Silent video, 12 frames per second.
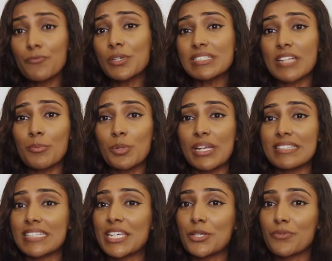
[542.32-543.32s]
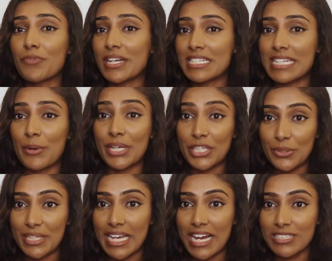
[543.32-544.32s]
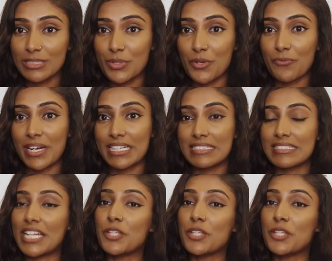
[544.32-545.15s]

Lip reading: For example, let's say you've rented out a uni house with your friends